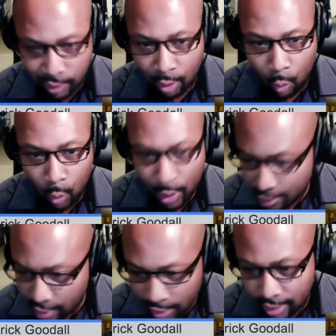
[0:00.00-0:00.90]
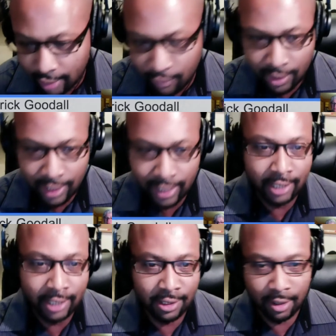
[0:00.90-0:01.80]
out what to cook every
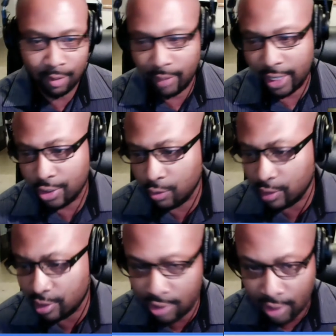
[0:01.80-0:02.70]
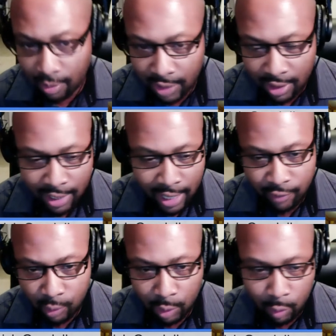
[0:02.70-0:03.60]
night, make sure it's something that
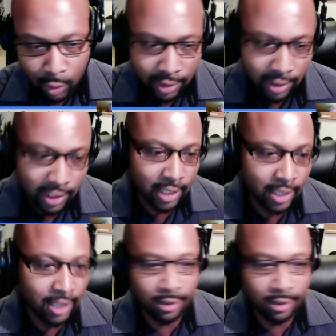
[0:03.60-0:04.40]
everyone wants to eat.